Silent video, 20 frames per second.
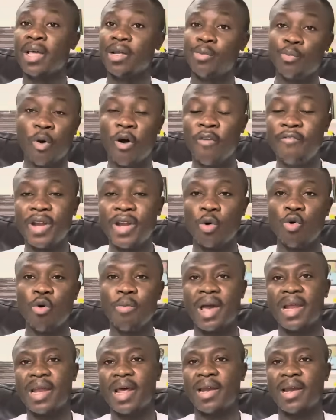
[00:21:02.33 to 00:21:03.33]
both the
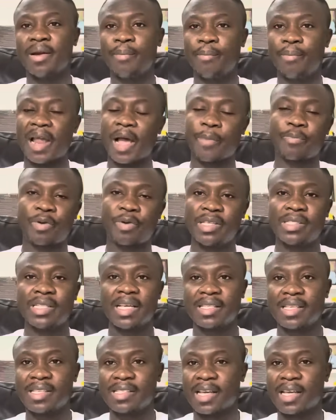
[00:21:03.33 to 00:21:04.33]
women and black
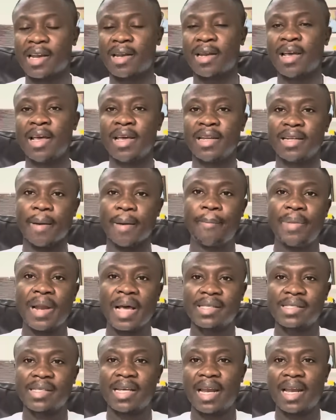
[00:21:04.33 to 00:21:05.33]
princesses and the black
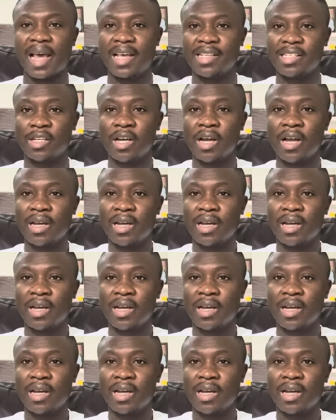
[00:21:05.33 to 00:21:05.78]
satellites.